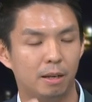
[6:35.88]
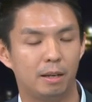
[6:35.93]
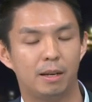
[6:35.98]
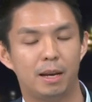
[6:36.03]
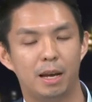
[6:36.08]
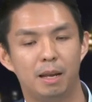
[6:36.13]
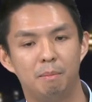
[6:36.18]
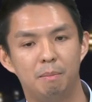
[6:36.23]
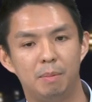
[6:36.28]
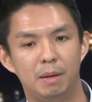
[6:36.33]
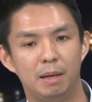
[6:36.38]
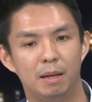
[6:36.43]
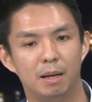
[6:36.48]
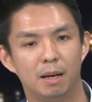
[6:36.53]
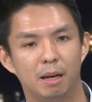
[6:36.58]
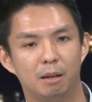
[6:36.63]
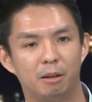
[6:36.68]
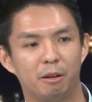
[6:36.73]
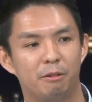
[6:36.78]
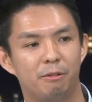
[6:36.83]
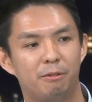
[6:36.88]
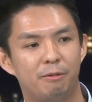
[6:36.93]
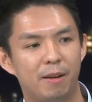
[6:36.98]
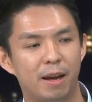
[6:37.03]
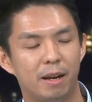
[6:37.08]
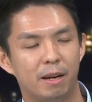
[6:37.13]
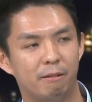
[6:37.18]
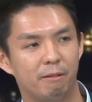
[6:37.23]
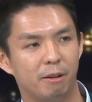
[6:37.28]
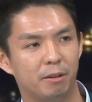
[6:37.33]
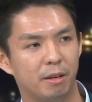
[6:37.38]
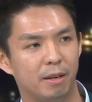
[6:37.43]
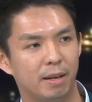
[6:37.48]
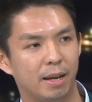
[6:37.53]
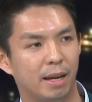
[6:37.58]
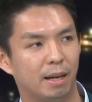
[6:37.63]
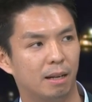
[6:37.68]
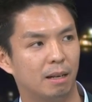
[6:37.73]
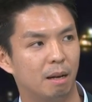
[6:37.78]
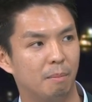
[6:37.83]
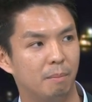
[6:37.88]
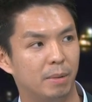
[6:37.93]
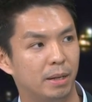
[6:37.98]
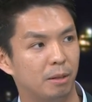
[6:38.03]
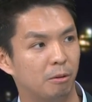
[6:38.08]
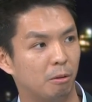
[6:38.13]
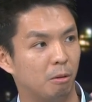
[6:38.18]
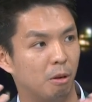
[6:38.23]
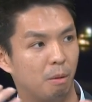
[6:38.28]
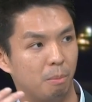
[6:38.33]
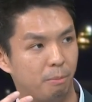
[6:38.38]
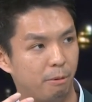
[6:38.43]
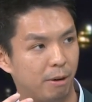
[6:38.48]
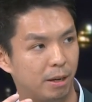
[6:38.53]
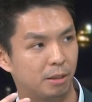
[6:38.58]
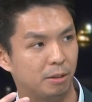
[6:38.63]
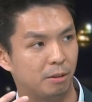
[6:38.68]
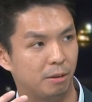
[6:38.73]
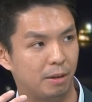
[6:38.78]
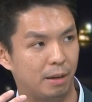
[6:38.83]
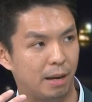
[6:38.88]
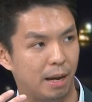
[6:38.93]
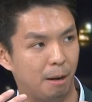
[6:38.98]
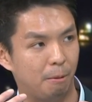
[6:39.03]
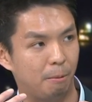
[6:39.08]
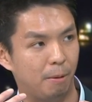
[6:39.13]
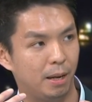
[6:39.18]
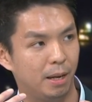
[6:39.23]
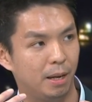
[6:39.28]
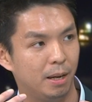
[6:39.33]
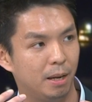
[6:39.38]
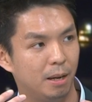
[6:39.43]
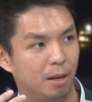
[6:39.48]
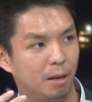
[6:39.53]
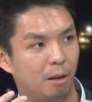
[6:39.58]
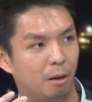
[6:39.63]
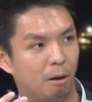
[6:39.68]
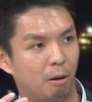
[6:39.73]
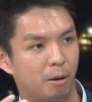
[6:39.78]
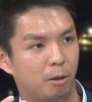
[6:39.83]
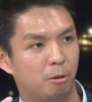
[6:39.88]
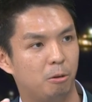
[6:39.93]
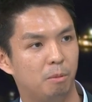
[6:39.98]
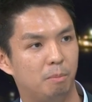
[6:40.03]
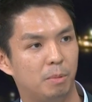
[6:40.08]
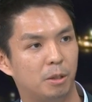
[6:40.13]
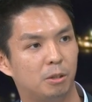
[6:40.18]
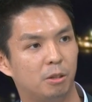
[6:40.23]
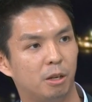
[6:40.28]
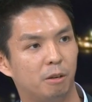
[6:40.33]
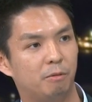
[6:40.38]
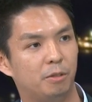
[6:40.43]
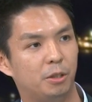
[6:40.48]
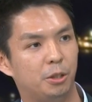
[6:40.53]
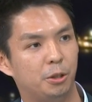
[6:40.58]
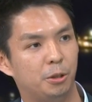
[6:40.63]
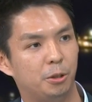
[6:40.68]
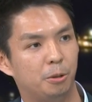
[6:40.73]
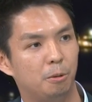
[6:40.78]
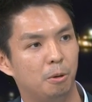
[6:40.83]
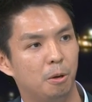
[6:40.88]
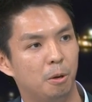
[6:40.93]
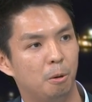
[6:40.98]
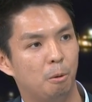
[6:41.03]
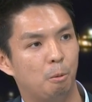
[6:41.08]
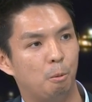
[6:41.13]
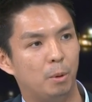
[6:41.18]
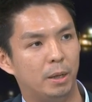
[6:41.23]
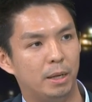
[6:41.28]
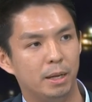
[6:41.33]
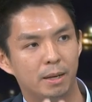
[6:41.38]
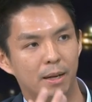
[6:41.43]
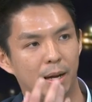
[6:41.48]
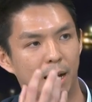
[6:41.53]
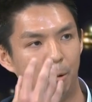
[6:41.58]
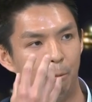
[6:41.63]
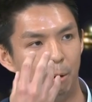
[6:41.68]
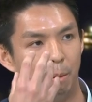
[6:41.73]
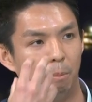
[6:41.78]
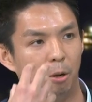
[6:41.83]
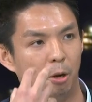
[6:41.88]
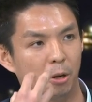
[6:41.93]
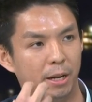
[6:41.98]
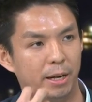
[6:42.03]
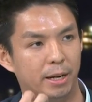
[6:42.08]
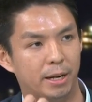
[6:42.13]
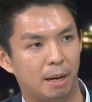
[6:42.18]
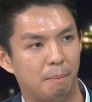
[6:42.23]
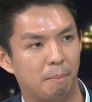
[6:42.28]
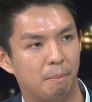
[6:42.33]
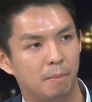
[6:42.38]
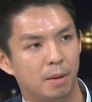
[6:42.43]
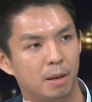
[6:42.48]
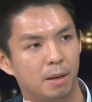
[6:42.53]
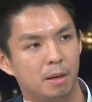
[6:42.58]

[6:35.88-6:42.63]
it can be a lot of fat around the neck coming in to compress on the airway, or it could be soft tissue within the airway blocking it up.